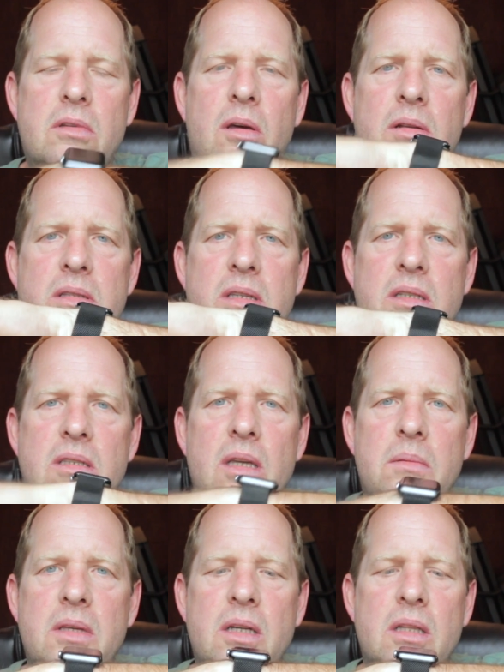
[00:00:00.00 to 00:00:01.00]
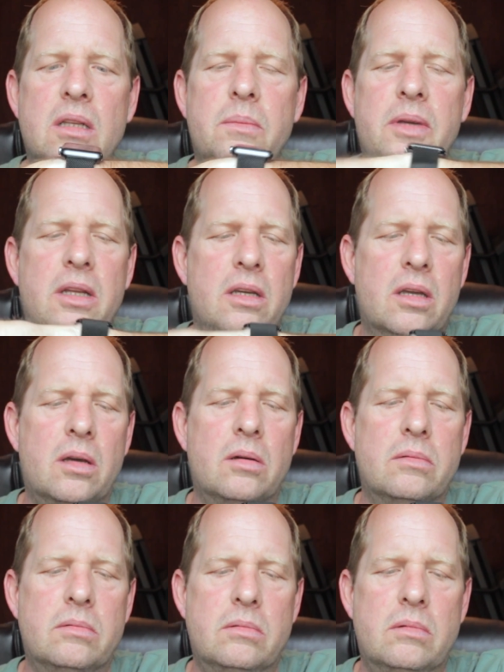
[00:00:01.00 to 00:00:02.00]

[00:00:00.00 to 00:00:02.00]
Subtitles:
noticing something a little bit ago,